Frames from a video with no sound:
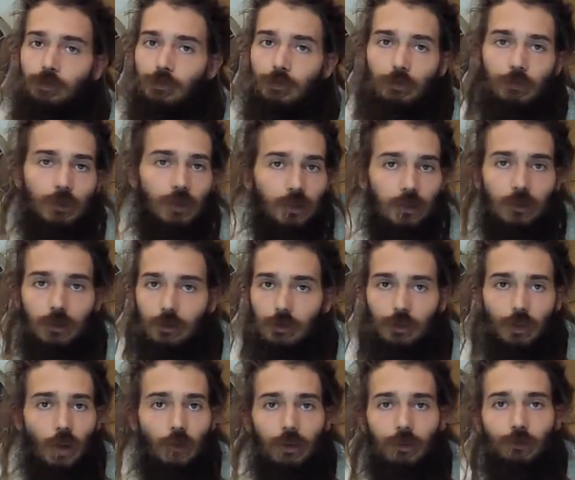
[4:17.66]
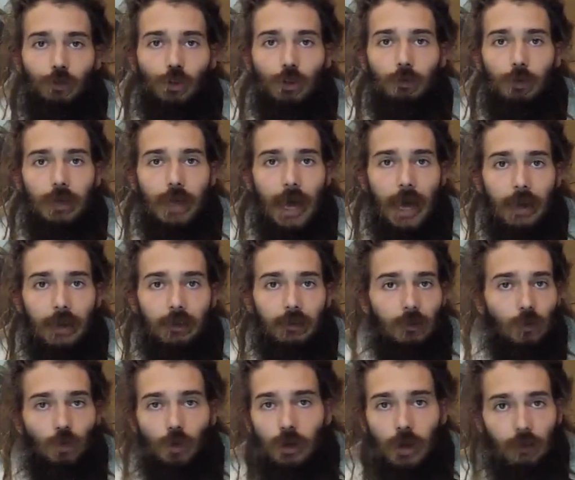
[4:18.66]
shove it full of bananas or
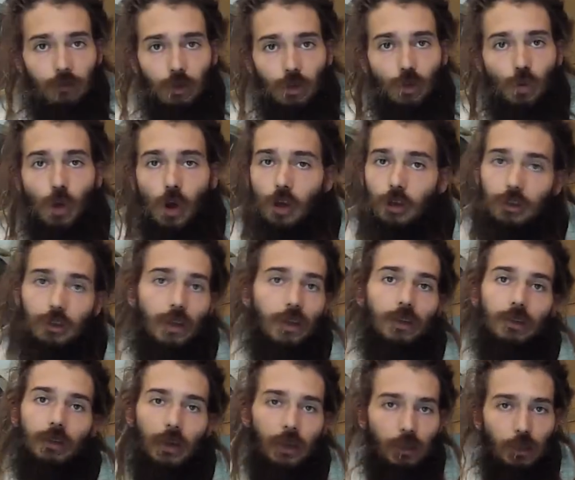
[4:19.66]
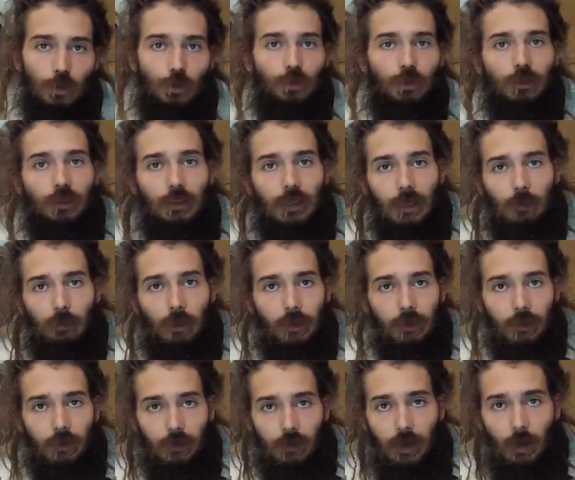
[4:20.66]
whatever you want, and use a stick
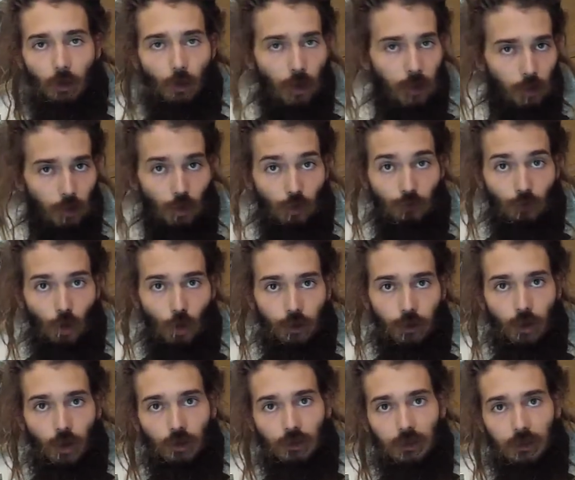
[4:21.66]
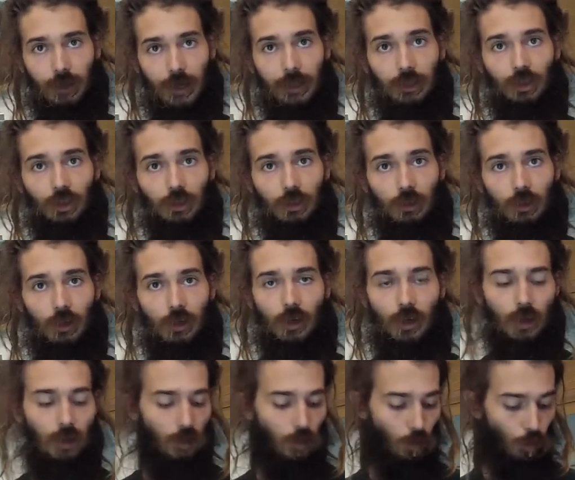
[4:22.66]
blender. That way you avoid the oxidation
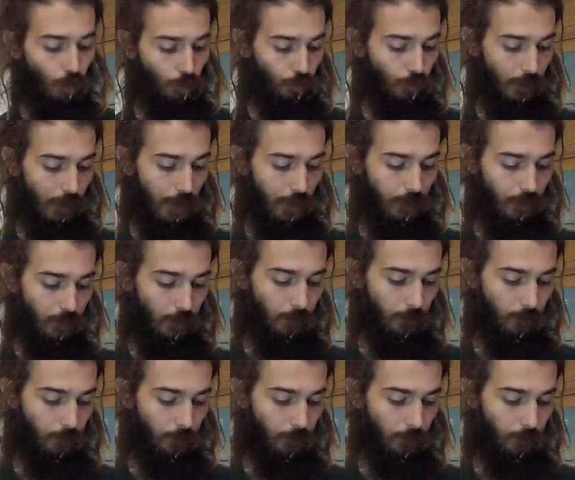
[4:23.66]
altogether.